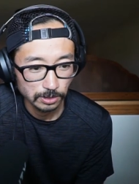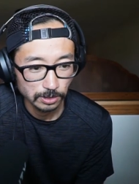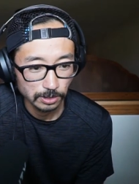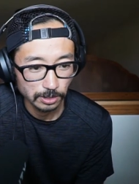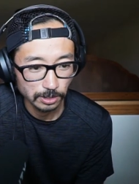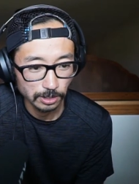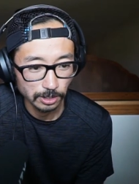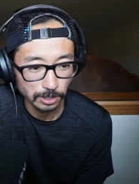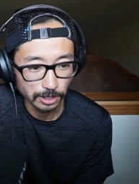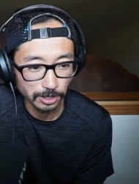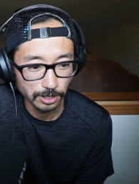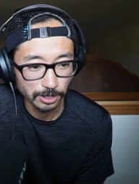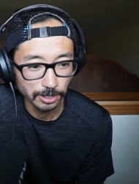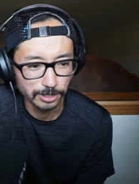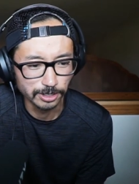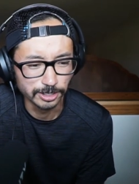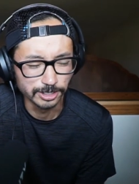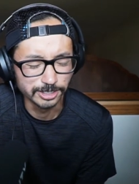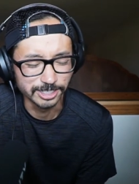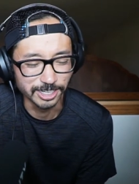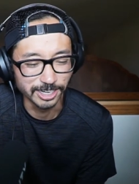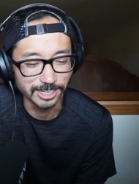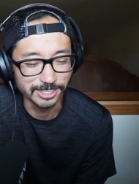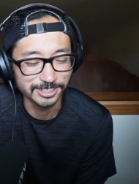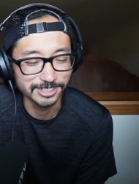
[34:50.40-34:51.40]

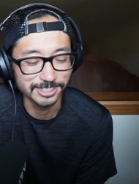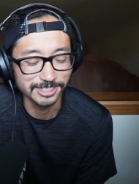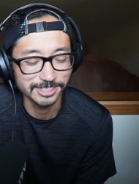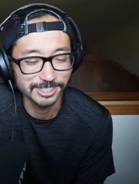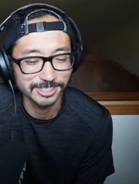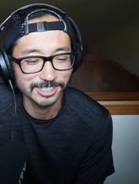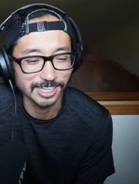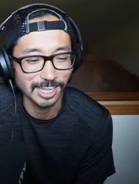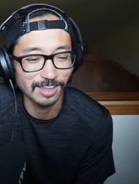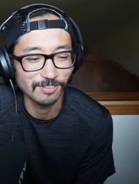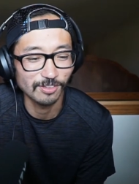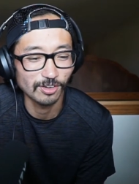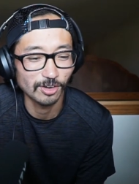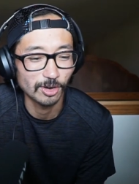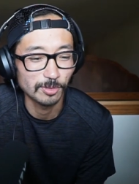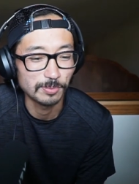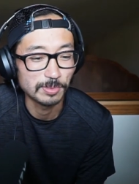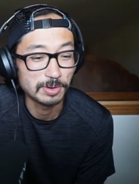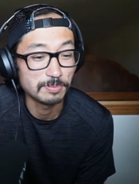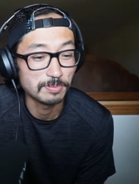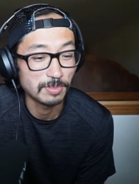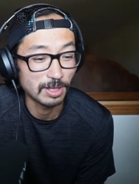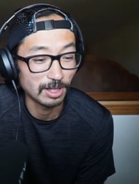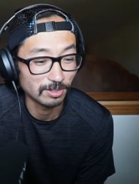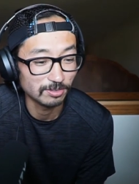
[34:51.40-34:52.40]
JC says, I have a
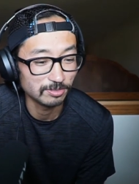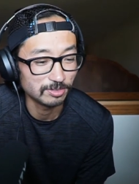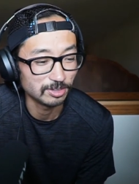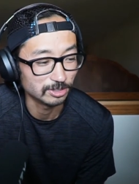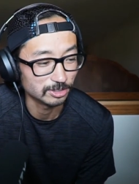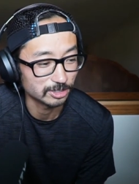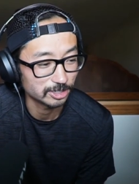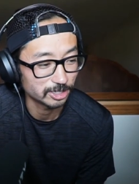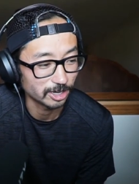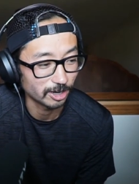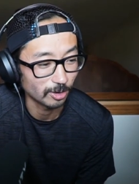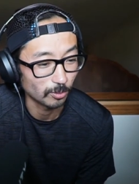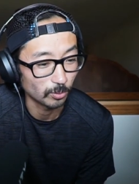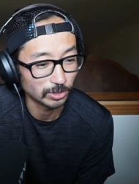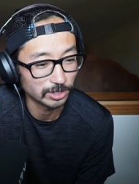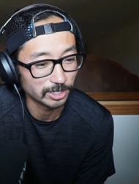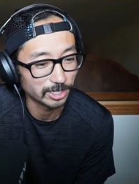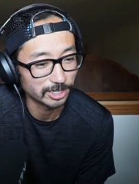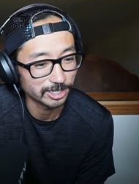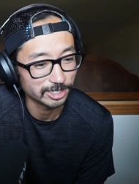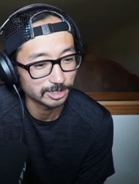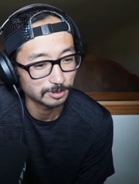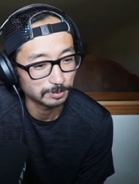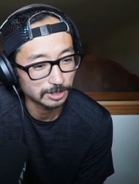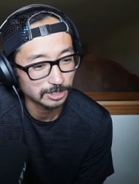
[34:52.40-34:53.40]
Herman Melville chair. One
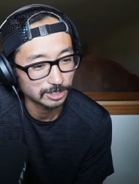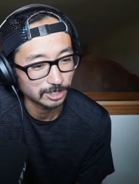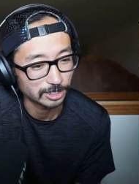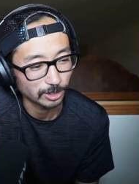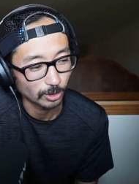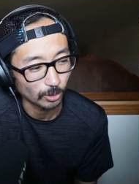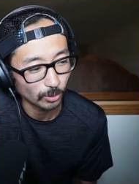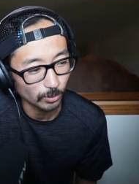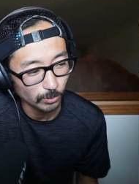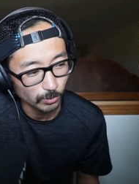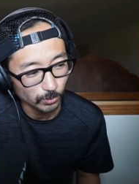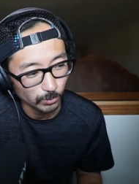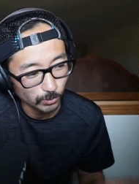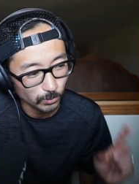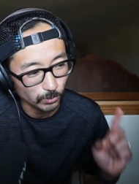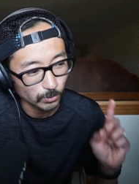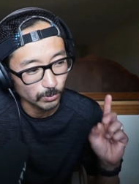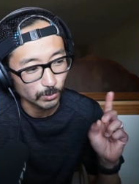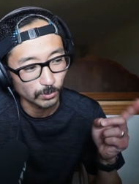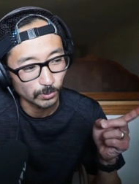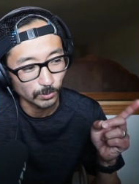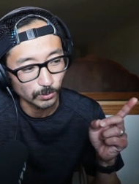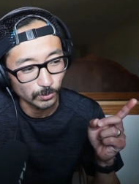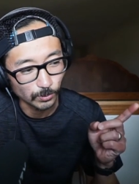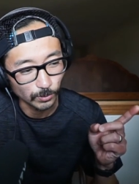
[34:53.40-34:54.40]
leg is missing.
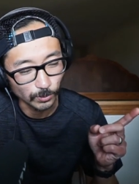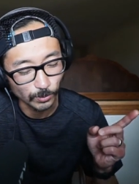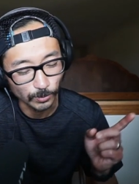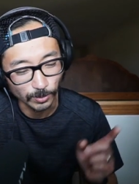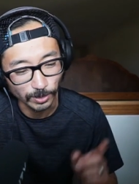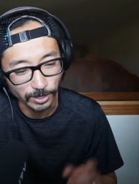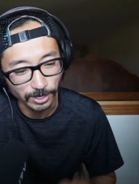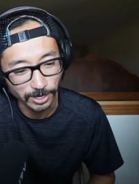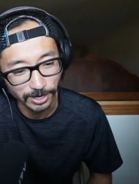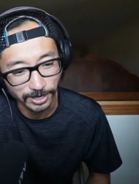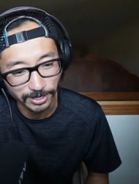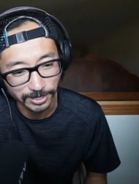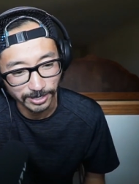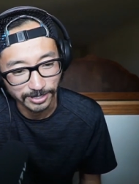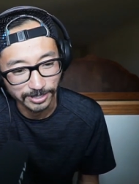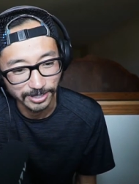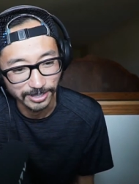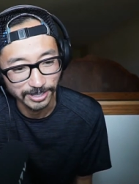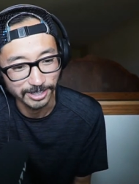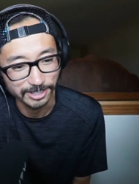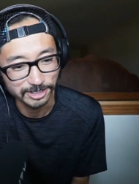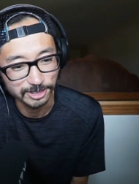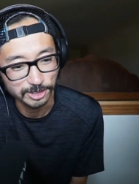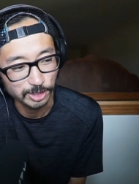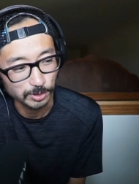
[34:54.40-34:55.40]
Oh, yeah.
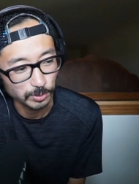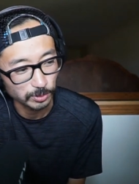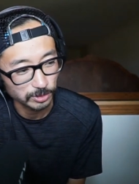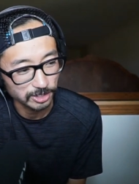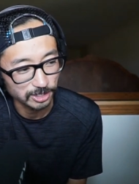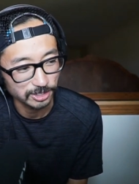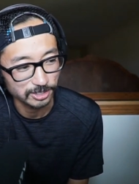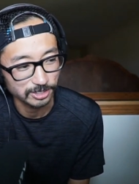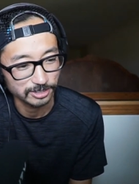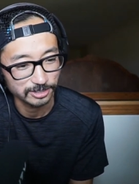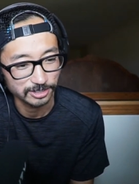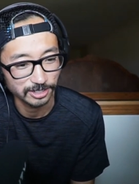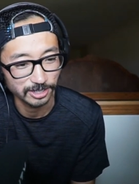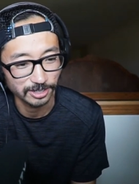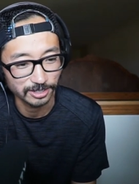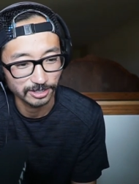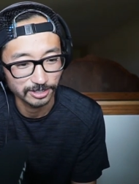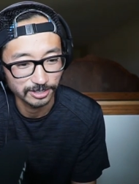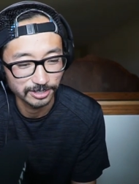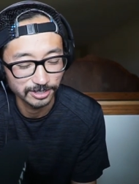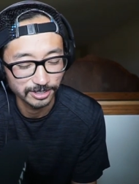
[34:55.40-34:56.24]
I see what you did there.